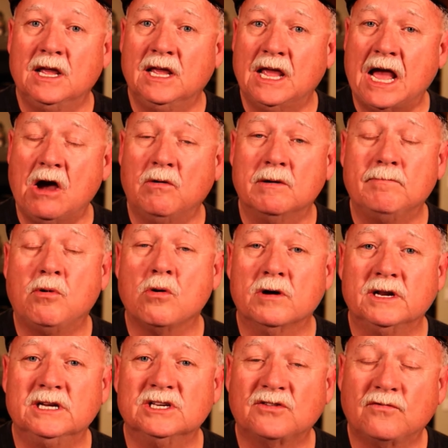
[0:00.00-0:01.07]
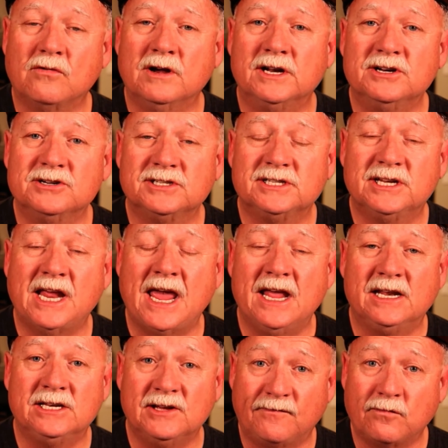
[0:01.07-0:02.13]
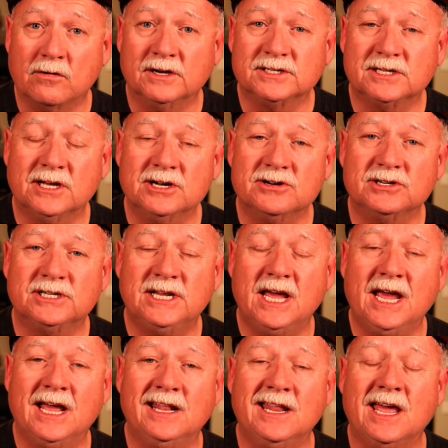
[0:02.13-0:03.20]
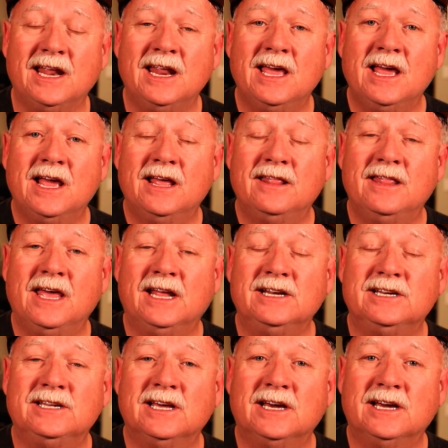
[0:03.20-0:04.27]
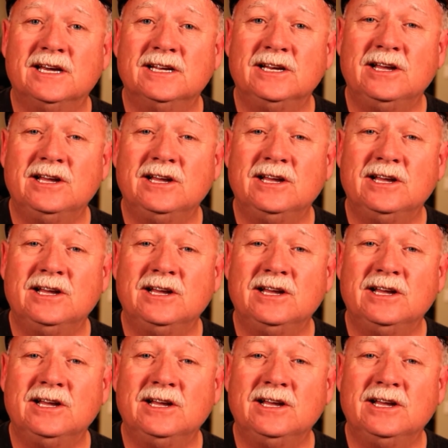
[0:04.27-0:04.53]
how important it is for understand for us to understand that that uh,